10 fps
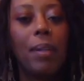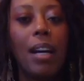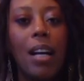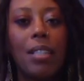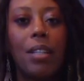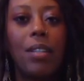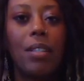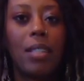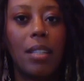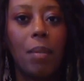going to ask you to
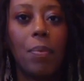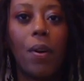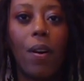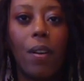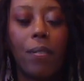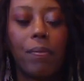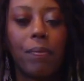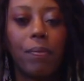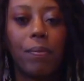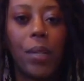sit up tall,
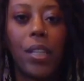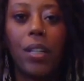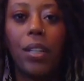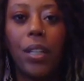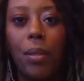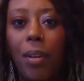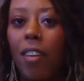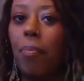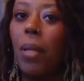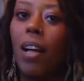whether you
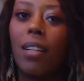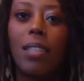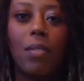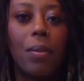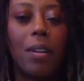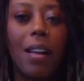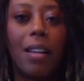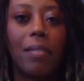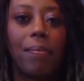have blocks or not.